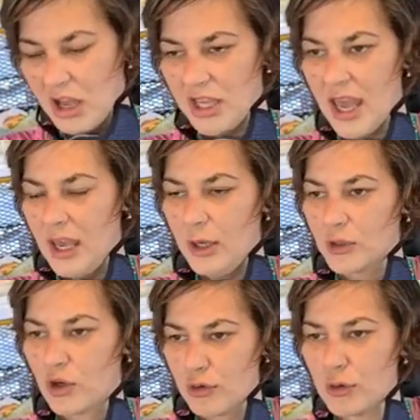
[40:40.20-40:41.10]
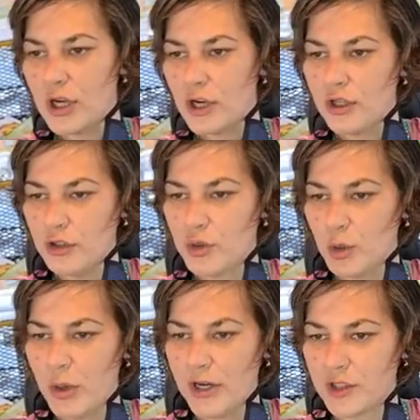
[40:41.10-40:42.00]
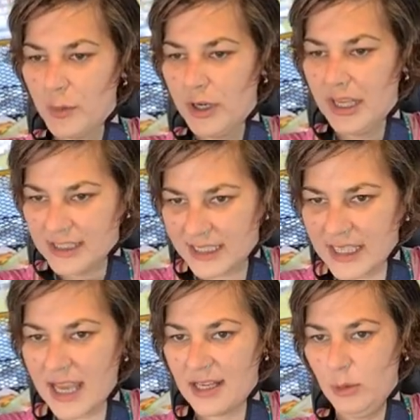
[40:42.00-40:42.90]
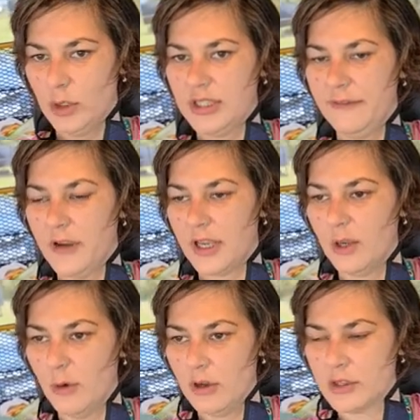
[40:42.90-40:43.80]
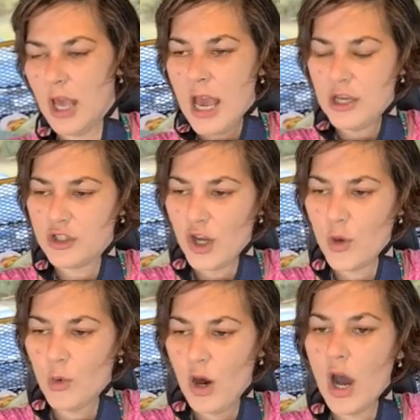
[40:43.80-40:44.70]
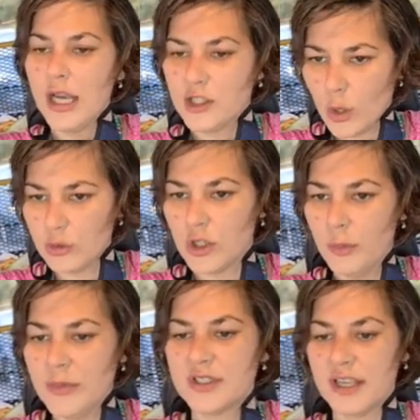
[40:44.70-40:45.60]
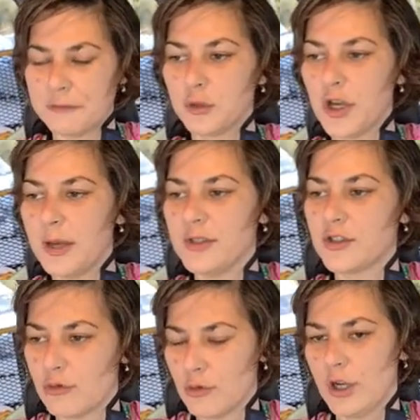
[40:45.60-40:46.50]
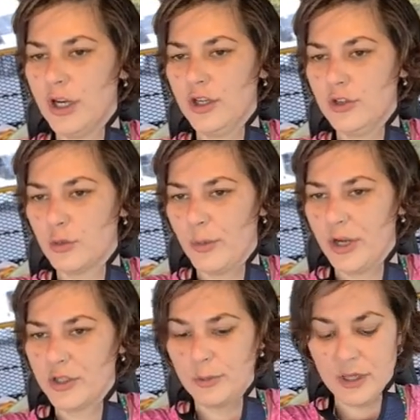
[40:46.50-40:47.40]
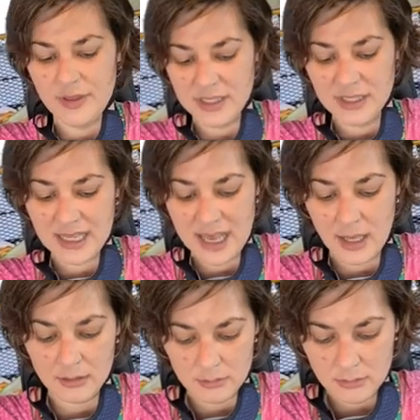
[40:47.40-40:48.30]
Yeah, it was cruel and unusual punishment. It's exactly what it fucking was. And you know what? I told them several times it's cruel and unusual punishment, and they didn't care.